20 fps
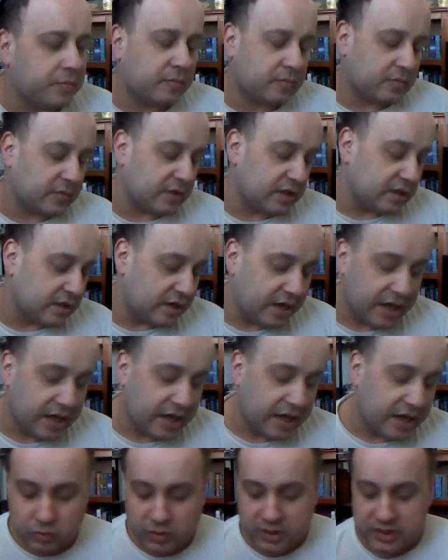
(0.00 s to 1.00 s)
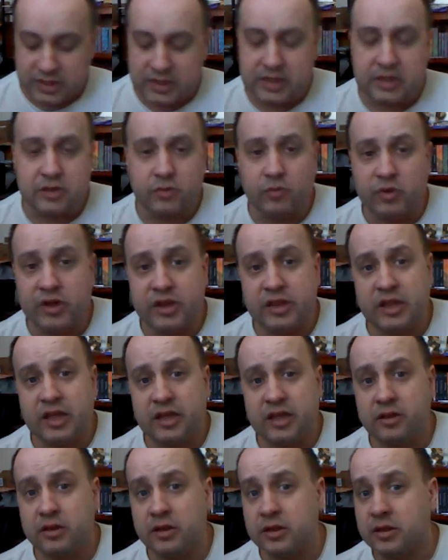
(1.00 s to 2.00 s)
next one, this is the only
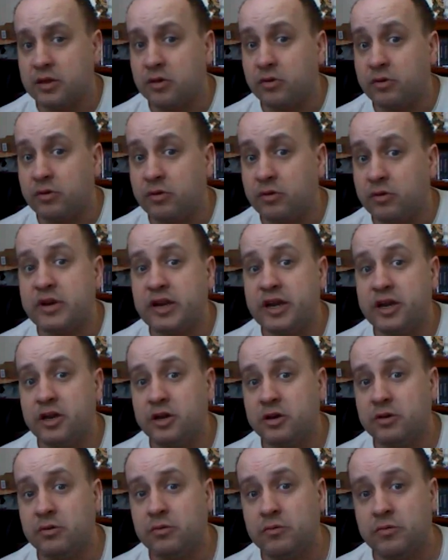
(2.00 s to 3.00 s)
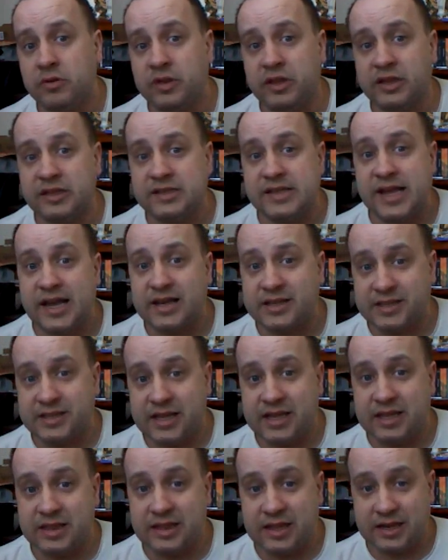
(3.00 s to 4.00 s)
one I know exact date that I
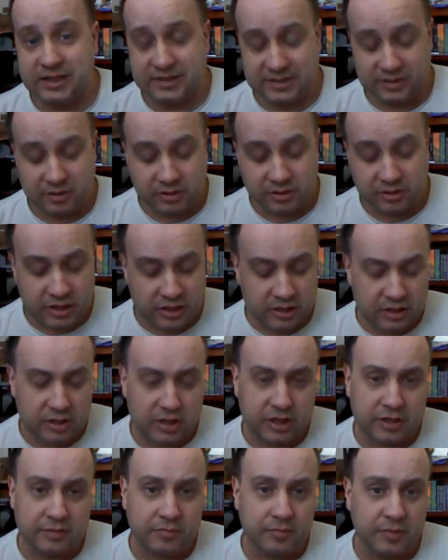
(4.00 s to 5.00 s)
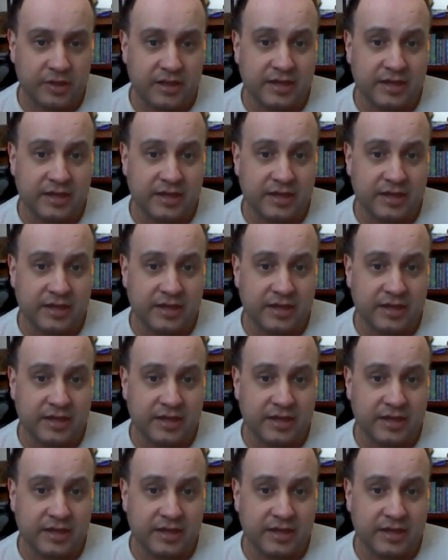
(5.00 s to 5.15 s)
started on, because